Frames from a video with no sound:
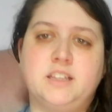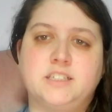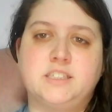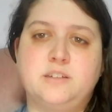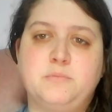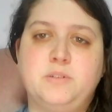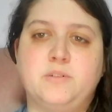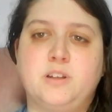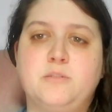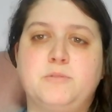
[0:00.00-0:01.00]
this can be
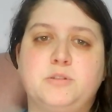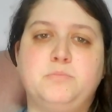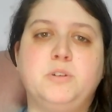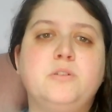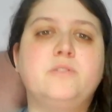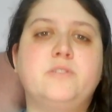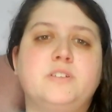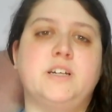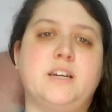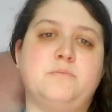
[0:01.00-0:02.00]
one of the most beautiful
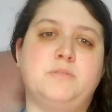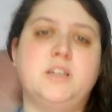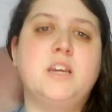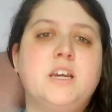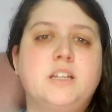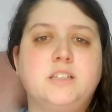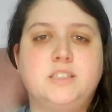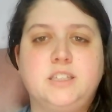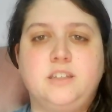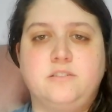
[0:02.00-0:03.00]
times to
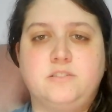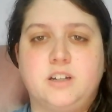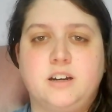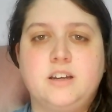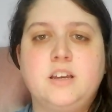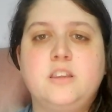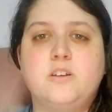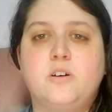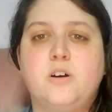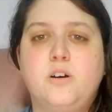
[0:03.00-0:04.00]
see Utah.
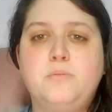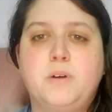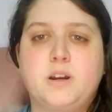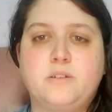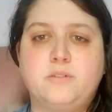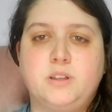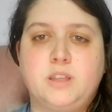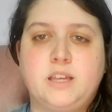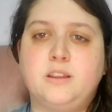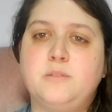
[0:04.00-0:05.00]
The whole park will
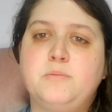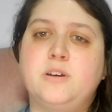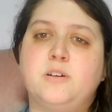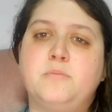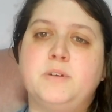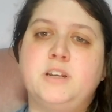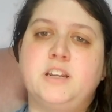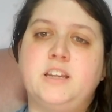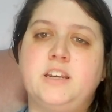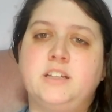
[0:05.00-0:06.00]
likely be open
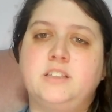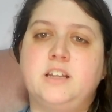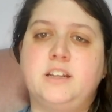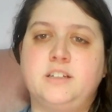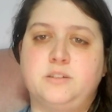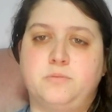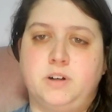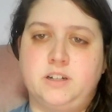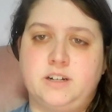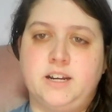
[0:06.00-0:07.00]
and its
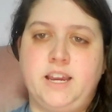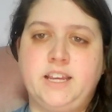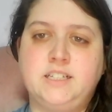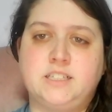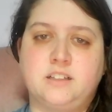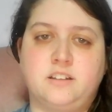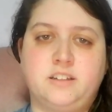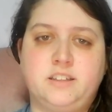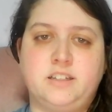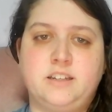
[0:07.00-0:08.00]
water hikes,
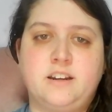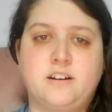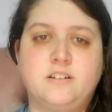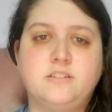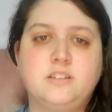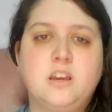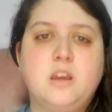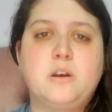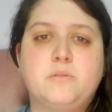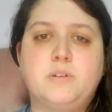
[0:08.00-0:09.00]
including the Narrows,
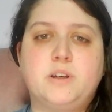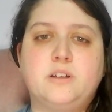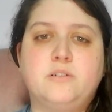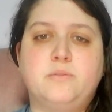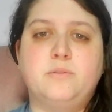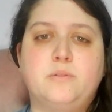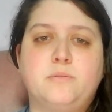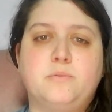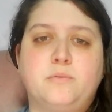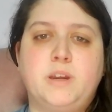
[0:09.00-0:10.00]
where you'll
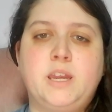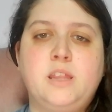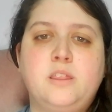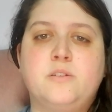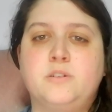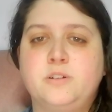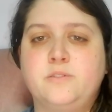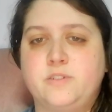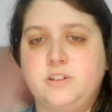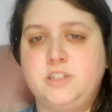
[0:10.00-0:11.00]
wade through
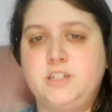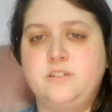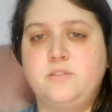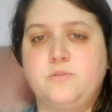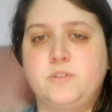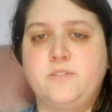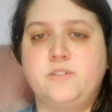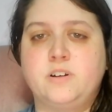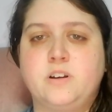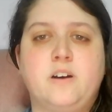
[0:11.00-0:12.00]
Virgin
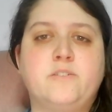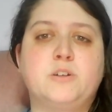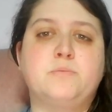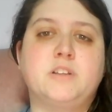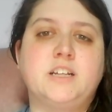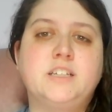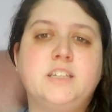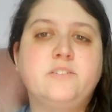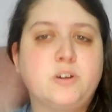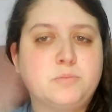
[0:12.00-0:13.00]
River, offer
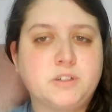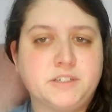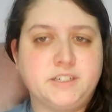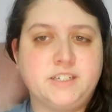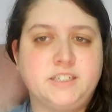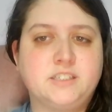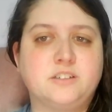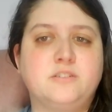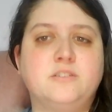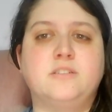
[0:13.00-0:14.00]
plenty of opportunities to
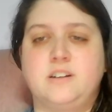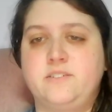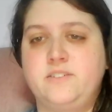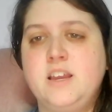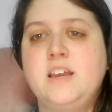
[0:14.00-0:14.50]
cool off.